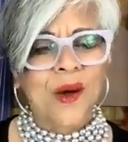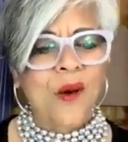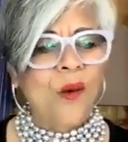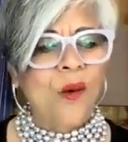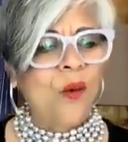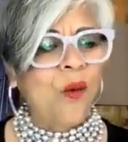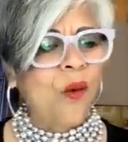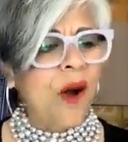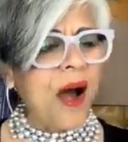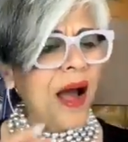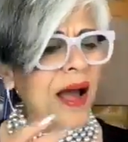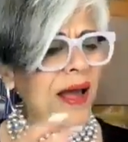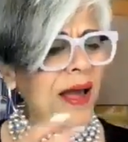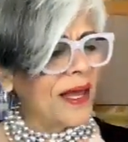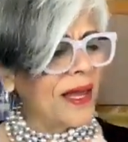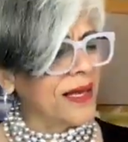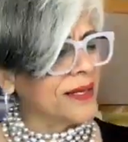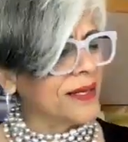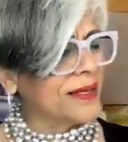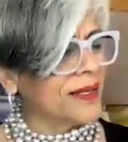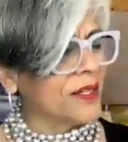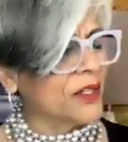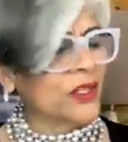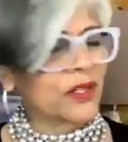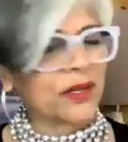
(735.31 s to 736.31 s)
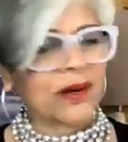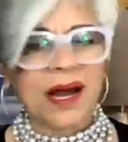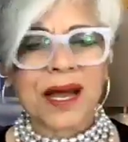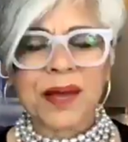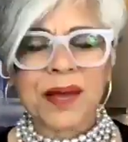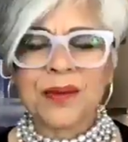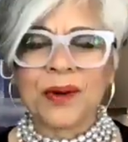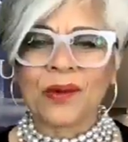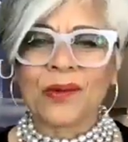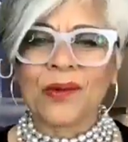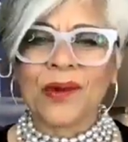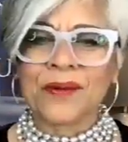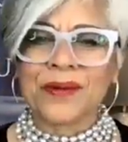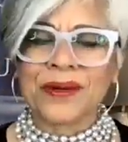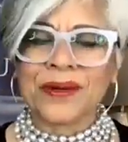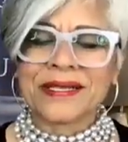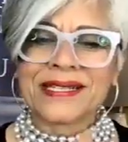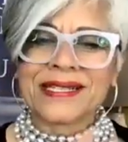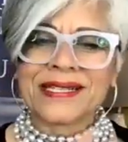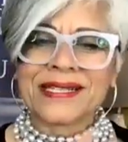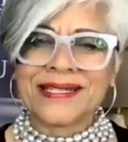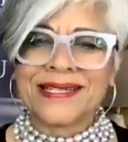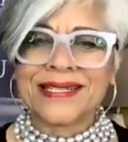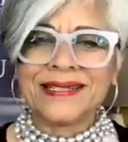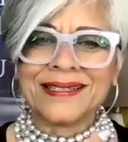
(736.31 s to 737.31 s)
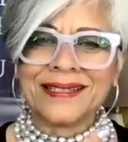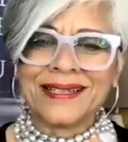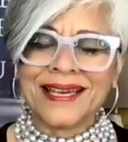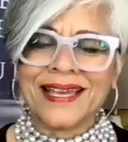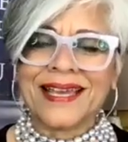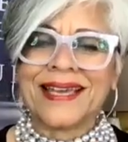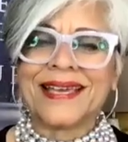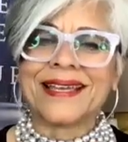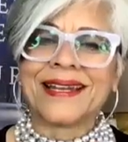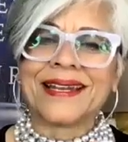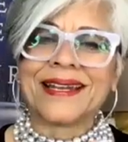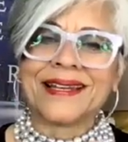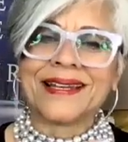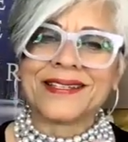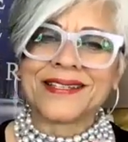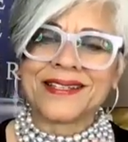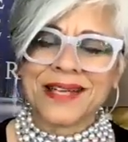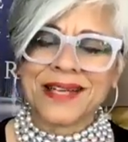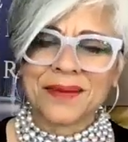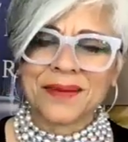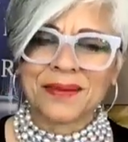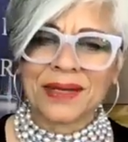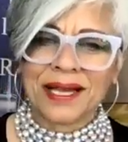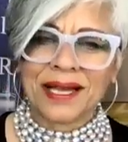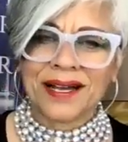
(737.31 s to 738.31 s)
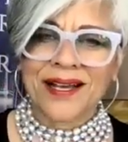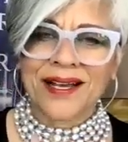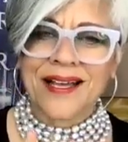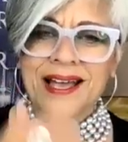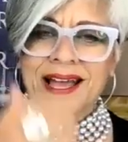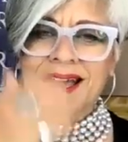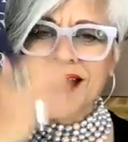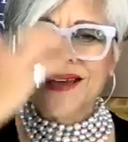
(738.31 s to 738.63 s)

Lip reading: why is this tribal woman still in Shimla?